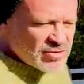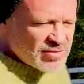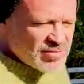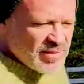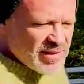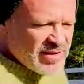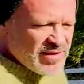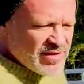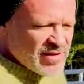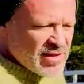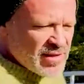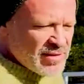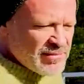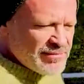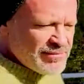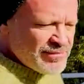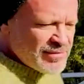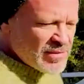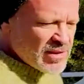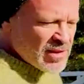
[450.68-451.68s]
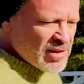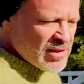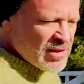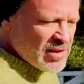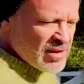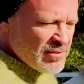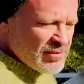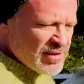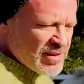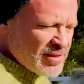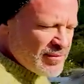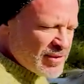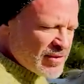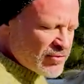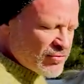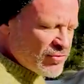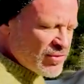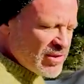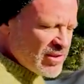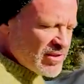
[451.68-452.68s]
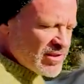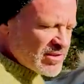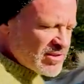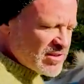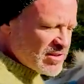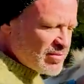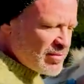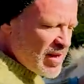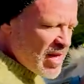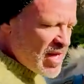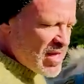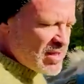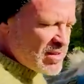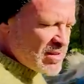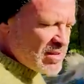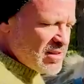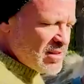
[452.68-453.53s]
with my thumb, but I'm in a really good spot.